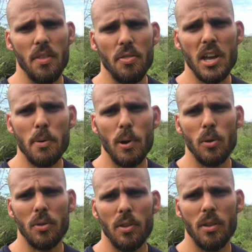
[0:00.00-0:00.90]
think
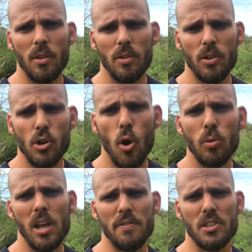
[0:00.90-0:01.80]
about your
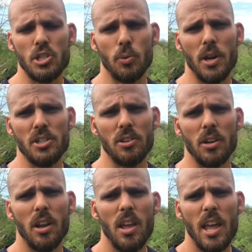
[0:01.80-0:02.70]
own life
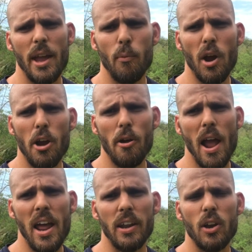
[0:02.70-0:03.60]
situation and where you're
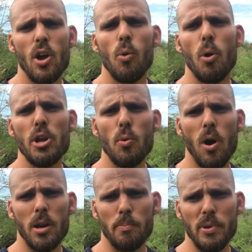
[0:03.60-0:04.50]
at and where you
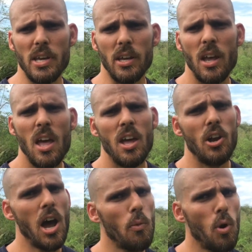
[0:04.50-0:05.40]
want to be.
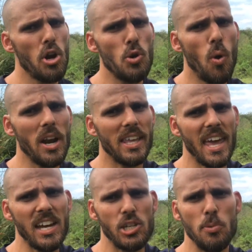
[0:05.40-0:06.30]
Not where you want to
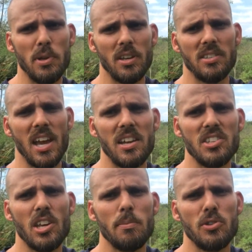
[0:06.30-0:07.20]
get to, because that
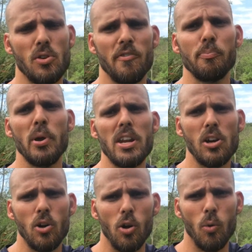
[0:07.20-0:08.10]
is some sort of
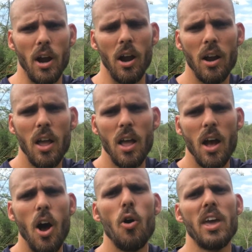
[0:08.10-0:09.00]
pinnacle where,
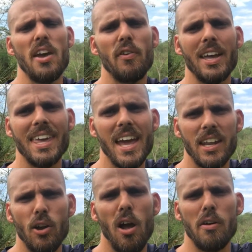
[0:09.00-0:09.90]
okay, if I
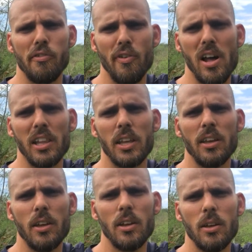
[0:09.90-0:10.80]
get here, I'll
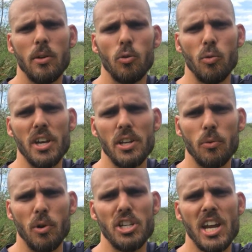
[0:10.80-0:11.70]
finally
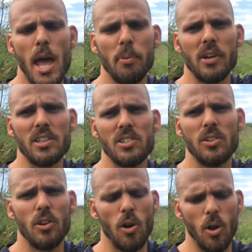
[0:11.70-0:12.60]
reach
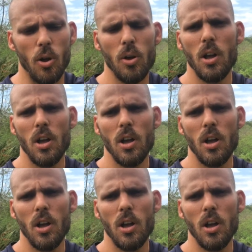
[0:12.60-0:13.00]
happiness. No.